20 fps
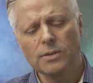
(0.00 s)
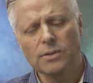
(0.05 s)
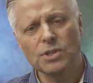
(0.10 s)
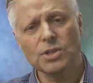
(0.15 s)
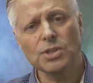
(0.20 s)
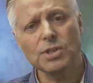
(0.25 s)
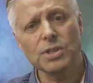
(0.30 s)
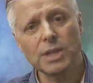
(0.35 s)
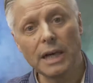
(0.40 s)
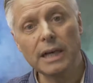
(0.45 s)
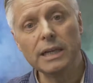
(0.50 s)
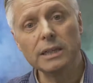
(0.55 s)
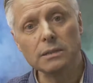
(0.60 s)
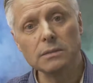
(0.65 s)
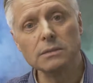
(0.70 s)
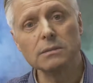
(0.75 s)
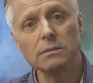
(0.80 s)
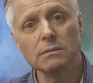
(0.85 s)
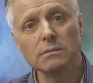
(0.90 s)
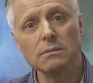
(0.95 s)

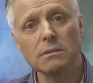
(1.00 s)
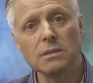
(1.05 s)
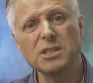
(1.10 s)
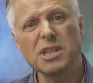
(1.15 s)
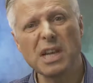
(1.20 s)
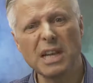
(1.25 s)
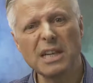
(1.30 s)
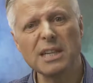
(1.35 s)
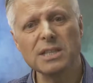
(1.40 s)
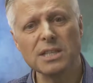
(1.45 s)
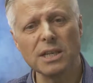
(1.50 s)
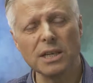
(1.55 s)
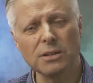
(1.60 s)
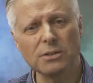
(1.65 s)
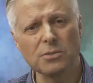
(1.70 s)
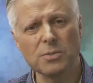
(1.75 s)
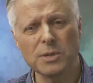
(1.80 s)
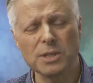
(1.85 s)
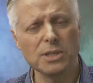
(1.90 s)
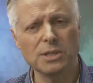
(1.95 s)
scale
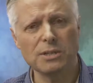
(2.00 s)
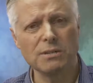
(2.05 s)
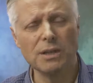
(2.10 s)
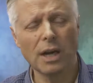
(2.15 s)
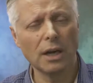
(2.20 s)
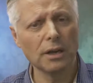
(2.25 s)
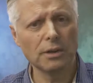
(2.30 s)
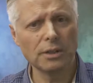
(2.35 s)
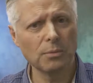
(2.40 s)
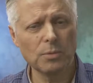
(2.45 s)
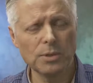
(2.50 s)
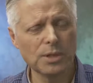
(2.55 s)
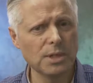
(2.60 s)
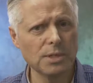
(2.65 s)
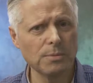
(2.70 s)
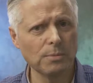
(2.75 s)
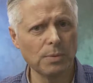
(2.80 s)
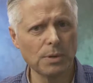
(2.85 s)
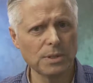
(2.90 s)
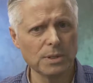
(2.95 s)
telesales, which
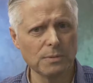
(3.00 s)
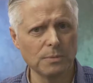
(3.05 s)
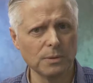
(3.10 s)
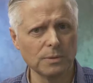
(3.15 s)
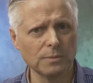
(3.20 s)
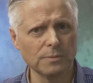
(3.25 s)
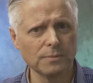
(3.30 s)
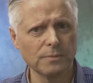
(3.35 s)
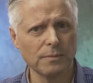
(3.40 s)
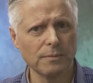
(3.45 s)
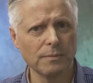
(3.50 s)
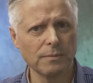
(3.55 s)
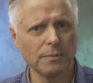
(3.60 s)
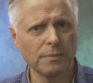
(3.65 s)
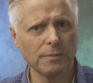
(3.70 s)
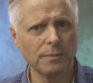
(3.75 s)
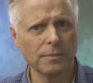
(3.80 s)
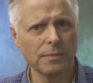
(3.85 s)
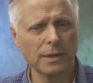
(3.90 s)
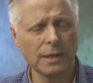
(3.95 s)
is impossible.
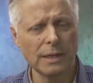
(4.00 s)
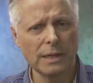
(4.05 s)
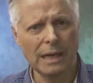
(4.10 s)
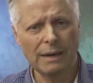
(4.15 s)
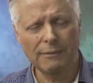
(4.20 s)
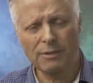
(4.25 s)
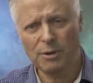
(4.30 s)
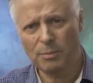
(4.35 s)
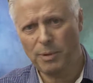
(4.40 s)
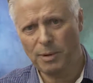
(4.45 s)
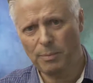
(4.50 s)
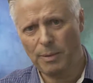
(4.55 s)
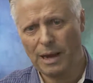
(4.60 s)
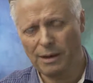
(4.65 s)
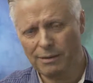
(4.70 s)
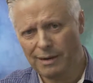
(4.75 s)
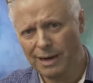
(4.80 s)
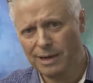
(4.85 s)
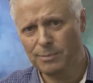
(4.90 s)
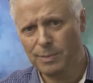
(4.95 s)
I mean, a bit of
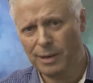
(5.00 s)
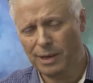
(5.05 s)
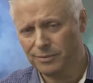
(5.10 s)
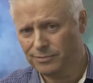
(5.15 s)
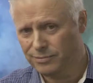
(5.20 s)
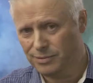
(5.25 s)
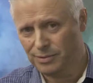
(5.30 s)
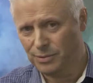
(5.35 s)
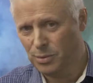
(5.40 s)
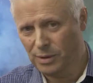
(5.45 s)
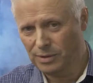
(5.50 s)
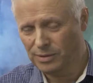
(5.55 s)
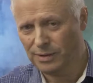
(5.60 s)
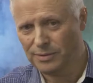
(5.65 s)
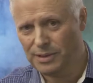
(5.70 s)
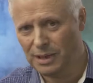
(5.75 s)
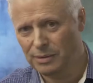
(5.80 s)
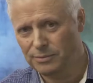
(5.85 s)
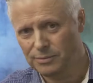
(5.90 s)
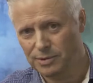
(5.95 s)
background about where
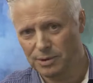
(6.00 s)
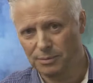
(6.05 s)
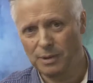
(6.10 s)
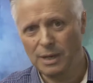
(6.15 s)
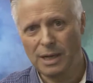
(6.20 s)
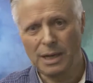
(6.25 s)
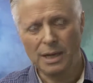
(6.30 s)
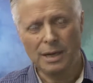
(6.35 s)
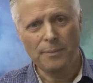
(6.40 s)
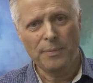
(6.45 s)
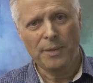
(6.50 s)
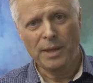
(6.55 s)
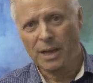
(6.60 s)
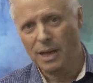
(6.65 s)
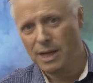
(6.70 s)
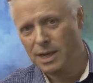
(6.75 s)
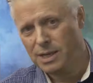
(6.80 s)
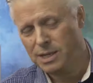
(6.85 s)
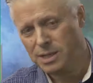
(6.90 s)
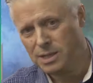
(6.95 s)
I've come from.
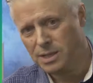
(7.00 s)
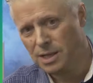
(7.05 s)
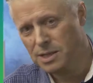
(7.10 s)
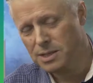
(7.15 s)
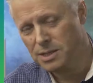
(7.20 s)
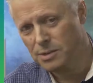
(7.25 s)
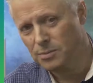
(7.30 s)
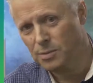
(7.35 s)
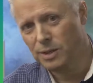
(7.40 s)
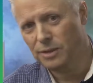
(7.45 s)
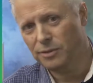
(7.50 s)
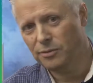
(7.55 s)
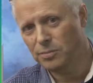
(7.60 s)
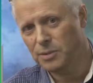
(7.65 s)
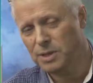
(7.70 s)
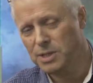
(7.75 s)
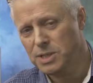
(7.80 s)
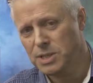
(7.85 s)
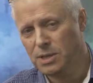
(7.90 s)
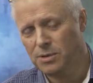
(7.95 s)
I started working
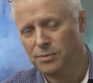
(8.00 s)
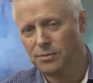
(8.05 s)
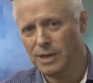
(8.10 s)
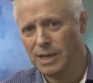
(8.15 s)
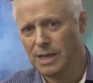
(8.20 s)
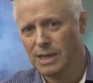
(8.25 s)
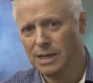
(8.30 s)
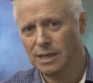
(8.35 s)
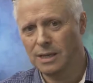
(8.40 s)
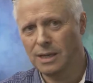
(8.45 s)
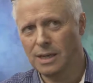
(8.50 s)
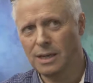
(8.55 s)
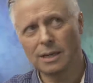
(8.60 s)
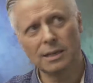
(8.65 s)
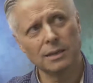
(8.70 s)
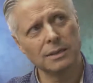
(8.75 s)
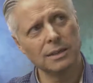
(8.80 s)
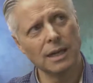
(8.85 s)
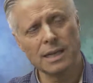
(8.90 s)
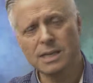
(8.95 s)
for myself in
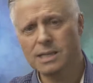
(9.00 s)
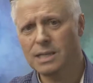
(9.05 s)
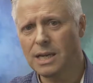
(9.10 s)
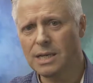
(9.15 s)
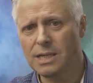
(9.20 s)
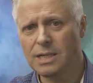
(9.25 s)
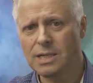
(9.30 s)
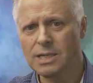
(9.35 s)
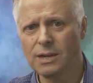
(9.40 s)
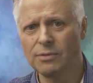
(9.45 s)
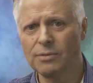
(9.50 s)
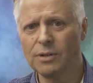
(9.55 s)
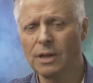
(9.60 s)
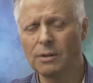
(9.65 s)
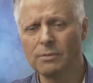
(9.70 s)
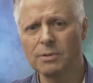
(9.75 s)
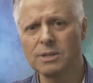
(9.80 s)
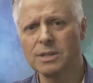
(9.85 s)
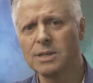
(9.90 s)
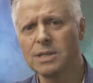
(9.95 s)
1987.
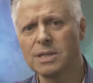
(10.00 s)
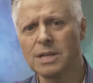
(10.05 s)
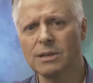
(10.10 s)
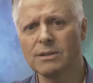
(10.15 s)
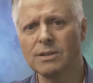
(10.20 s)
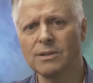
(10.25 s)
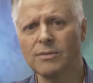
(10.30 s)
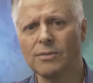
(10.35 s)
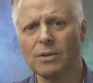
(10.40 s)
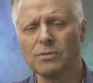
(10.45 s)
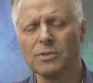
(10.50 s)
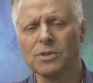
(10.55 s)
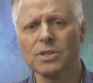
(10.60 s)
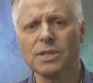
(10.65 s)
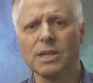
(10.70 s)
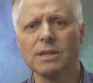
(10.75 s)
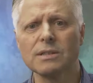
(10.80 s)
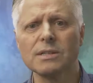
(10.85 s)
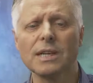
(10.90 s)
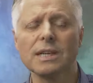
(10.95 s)
I was involved in
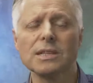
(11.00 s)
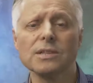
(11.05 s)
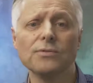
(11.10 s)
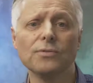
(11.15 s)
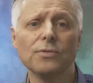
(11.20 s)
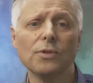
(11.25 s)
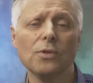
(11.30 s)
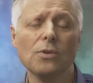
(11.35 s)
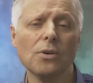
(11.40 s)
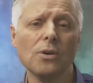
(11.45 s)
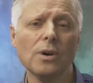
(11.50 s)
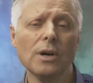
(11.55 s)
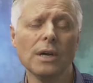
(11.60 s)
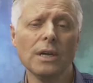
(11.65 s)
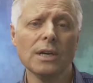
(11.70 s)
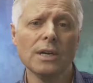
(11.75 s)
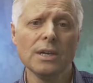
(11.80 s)
sales in 84.